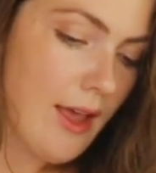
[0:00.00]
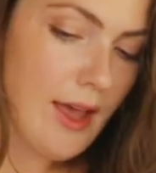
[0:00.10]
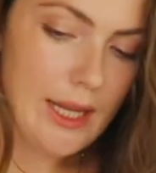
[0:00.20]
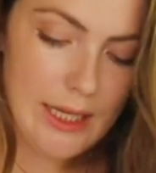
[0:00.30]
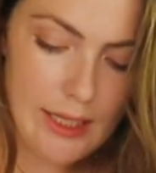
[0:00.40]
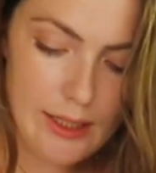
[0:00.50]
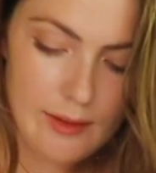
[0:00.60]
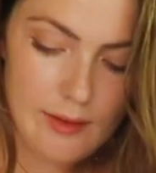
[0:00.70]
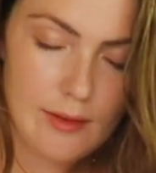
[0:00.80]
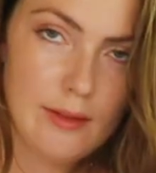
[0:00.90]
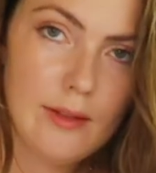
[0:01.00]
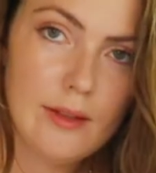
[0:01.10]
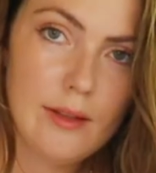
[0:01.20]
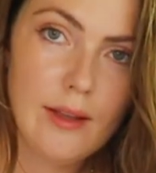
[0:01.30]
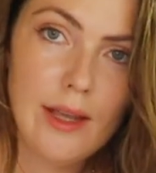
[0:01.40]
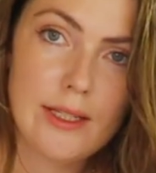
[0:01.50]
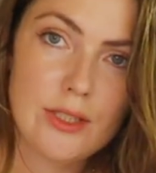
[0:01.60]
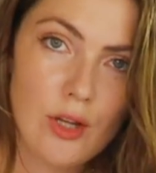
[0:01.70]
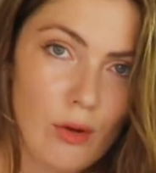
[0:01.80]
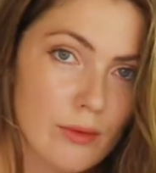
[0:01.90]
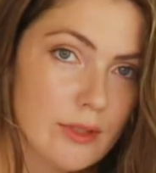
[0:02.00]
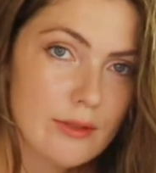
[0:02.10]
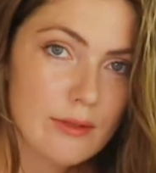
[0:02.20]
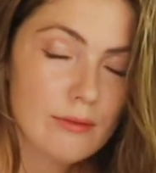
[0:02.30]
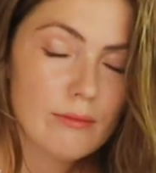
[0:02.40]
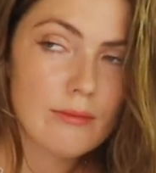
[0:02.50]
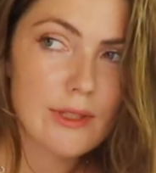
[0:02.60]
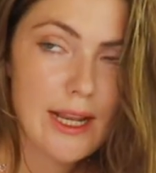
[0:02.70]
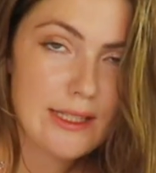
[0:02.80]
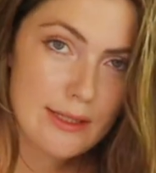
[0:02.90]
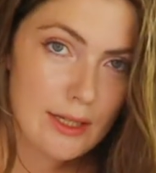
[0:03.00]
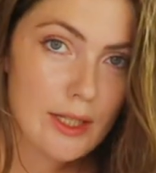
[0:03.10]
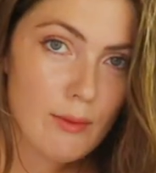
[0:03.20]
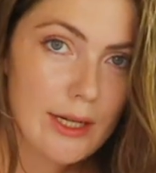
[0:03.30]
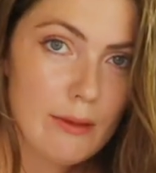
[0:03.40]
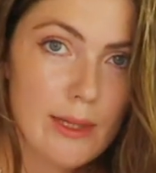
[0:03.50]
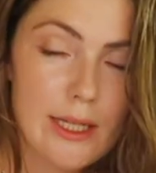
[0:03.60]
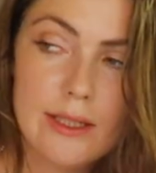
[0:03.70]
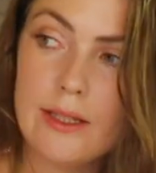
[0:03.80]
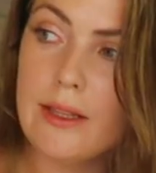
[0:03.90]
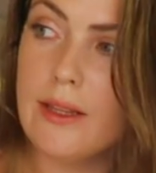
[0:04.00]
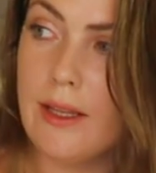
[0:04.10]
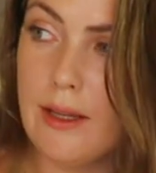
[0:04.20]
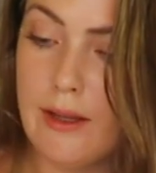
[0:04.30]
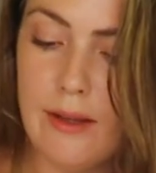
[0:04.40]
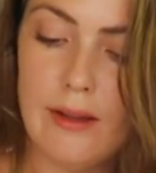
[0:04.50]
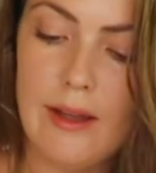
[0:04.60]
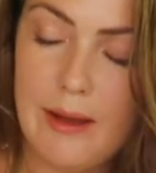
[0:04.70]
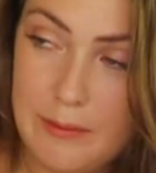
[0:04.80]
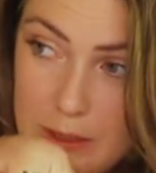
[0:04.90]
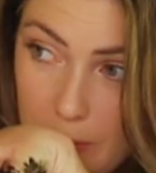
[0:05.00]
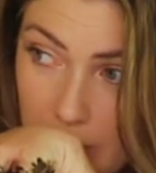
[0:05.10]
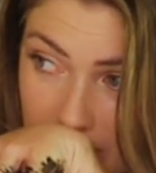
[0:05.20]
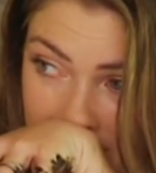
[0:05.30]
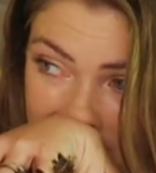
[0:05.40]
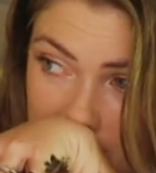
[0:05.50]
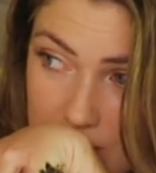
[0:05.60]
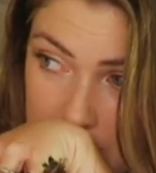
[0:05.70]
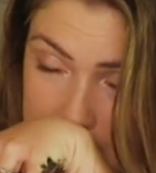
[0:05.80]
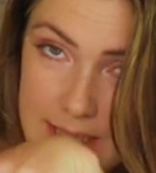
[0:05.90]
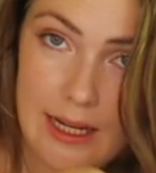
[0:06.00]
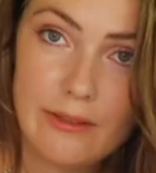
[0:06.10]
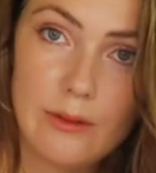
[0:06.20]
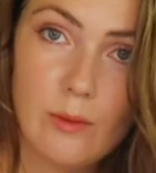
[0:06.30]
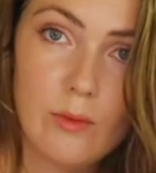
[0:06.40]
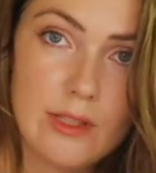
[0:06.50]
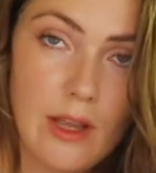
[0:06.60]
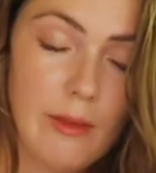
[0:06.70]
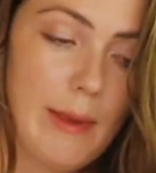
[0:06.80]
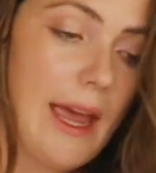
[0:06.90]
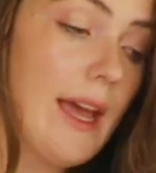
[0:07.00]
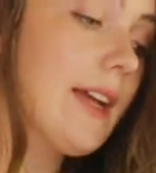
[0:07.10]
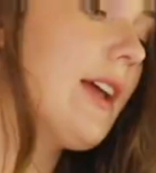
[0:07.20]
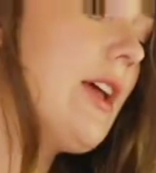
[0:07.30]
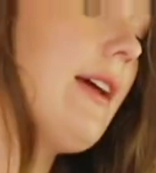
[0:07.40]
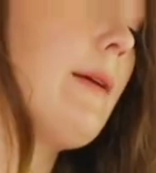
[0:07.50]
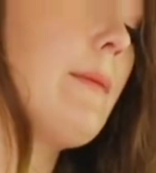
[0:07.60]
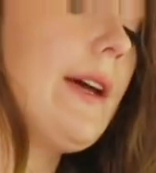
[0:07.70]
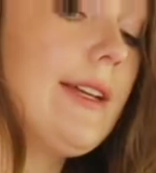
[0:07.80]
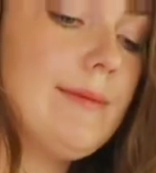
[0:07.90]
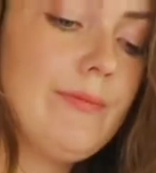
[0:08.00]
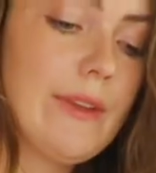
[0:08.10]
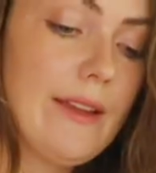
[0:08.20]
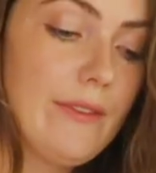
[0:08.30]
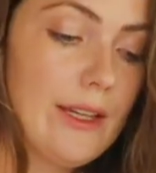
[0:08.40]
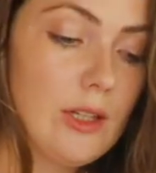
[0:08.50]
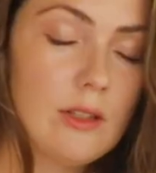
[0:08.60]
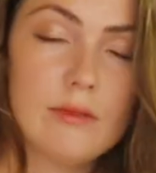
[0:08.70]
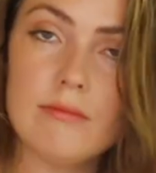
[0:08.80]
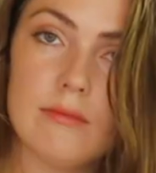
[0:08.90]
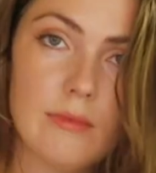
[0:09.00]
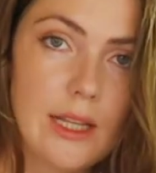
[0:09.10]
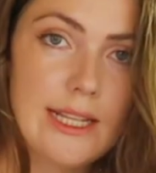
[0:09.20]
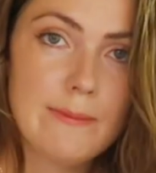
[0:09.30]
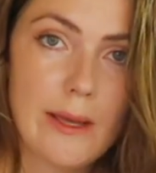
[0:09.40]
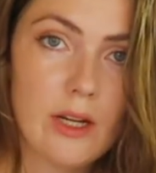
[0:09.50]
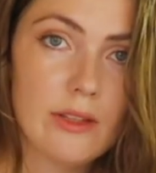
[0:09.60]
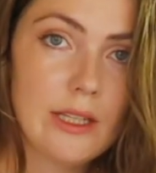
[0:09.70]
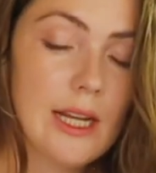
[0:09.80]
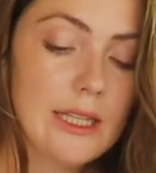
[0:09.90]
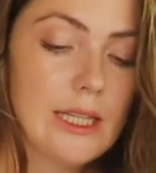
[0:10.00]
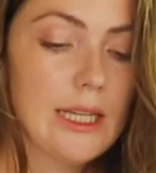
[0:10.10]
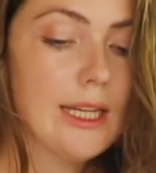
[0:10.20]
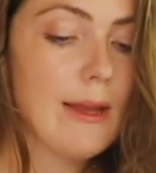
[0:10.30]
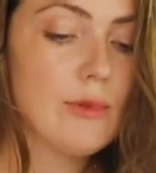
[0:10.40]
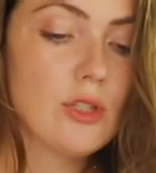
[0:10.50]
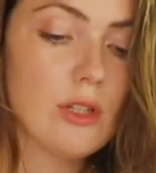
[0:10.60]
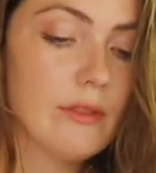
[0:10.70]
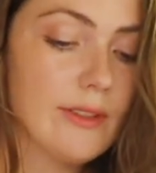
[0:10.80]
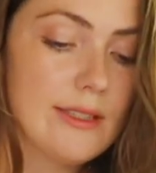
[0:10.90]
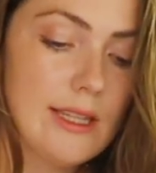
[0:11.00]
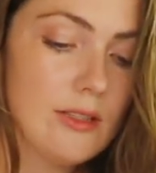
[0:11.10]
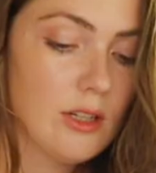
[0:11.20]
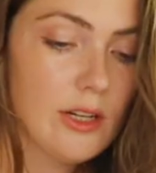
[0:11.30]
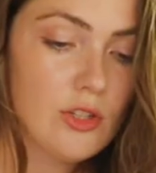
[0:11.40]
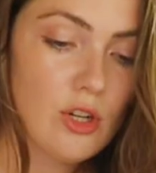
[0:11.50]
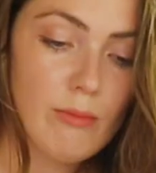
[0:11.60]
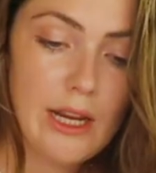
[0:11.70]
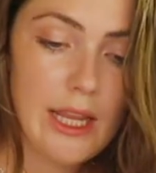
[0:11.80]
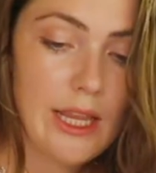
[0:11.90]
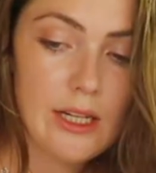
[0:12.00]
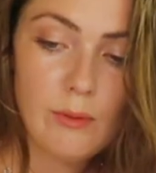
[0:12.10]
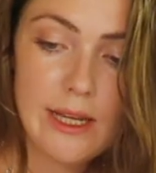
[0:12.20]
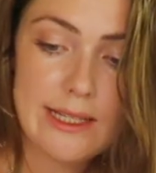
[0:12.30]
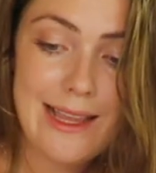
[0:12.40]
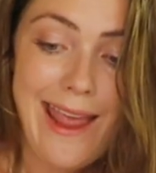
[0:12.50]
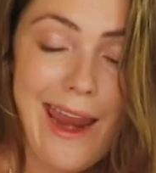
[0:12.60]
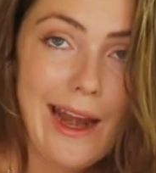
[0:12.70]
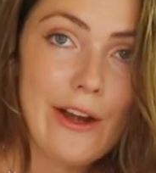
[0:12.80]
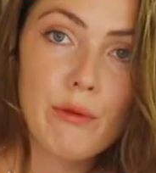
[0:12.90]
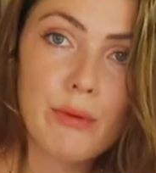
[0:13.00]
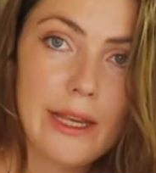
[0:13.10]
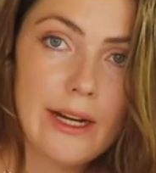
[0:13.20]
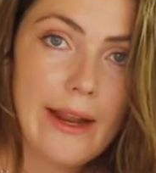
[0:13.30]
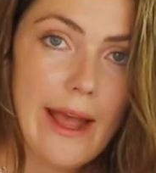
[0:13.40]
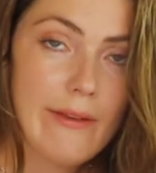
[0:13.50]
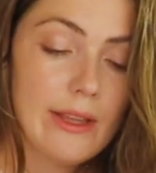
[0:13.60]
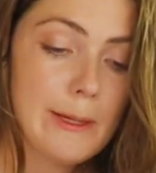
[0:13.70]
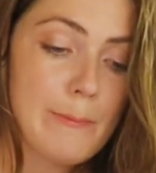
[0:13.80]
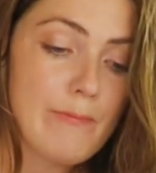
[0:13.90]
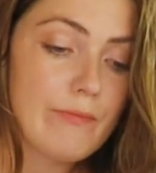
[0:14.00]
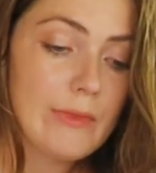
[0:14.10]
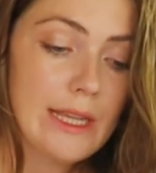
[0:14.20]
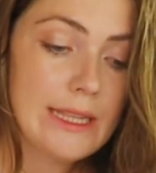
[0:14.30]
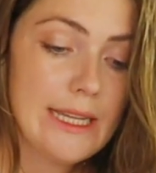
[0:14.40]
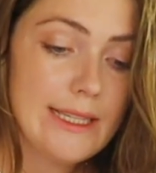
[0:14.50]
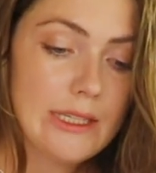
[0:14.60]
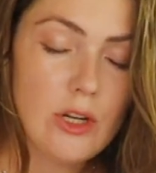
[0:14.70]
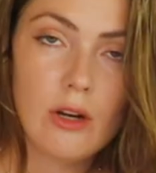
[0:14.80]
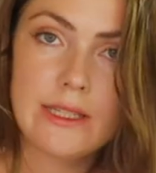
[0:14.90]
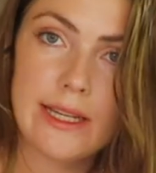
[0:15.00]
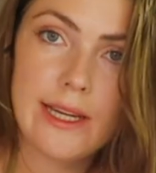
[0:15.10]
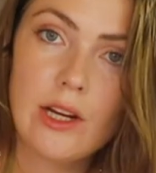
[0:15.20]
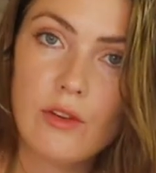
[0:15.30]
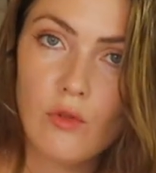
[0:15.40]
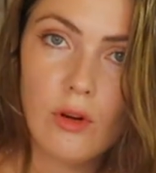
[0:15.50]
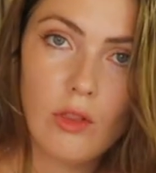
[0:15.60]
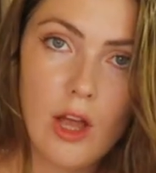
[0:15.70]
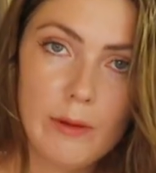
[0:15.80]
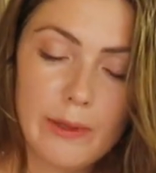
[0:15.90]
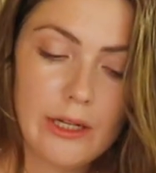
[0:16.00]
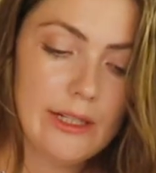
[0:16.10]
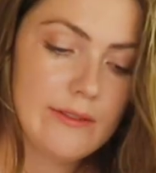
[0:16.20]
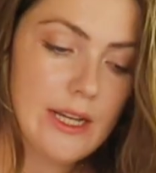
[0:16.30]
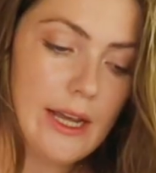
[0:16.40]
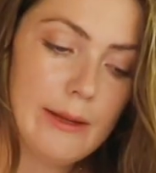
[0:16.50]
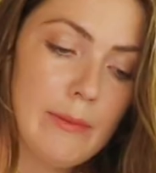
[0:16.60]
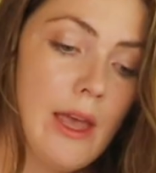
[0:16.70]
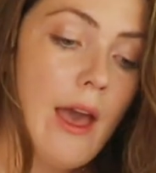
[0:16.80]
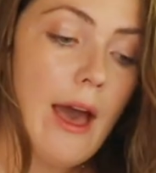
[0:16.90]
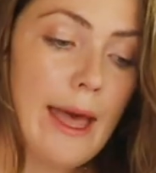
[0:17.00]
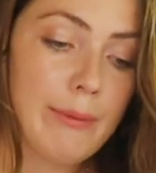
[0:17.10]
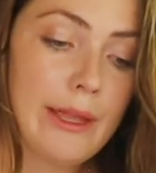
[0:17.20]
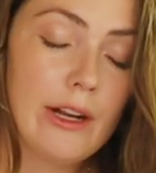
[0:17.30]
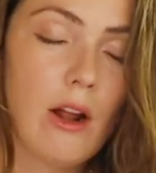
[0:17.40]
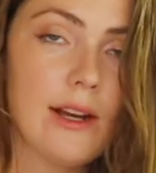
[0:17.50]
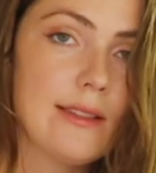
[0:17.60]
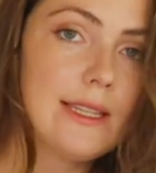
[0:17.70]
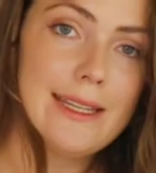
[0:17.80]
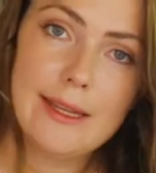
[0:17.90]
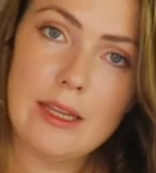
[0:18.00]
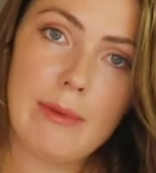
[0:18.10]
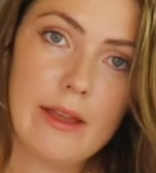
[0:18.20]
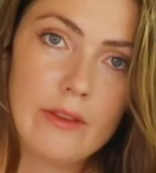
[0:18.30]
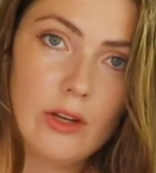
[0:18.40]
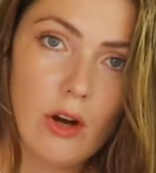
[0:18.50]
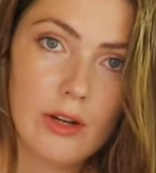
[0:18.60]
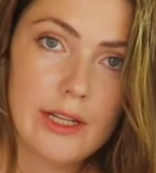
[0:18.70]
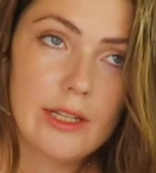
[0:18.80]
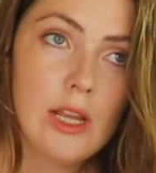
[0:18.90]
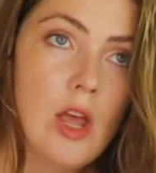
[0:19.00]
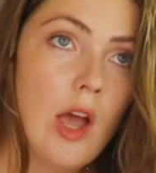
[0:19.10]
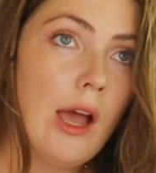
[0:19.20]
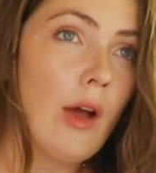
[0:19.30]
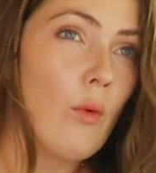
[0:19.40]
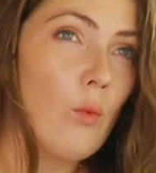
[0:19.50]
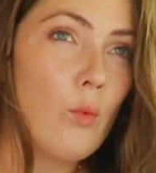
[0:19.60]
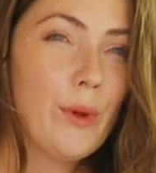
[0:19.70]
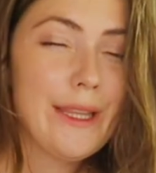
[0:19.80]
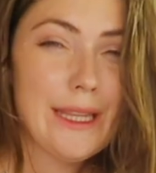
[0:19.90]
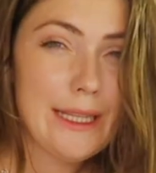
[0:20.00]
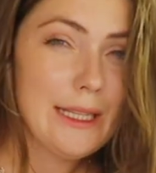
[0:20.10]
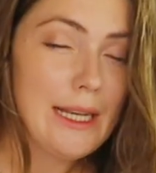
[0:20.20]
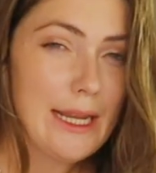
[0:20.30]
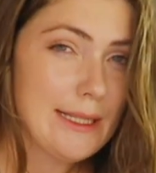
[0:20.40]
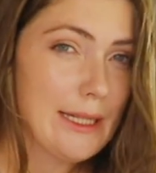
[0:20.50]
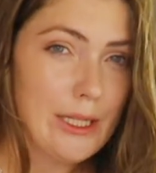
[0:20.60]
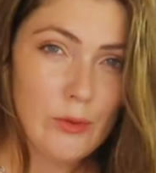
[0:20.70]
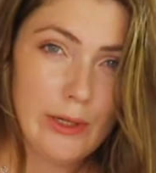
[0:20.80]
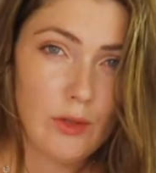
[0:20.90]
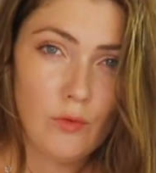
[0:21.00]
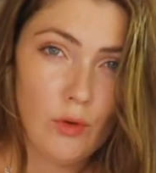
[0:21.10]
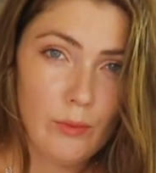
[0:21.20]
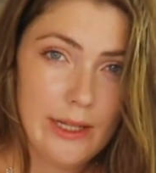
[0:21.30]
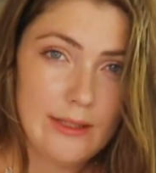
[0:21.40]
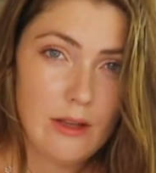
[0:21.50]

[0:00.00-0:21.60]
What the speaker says: Again, I don't necessarily recommend the soil that I was using today if you saw the bag, but I figured it's better than nothing. I'm sure the seeds are going to germinate anyways, and I don't plan on having these starts in here for a long period of time. I plan on honestly getting them out in the garden within the next like 3 or 4 weeks.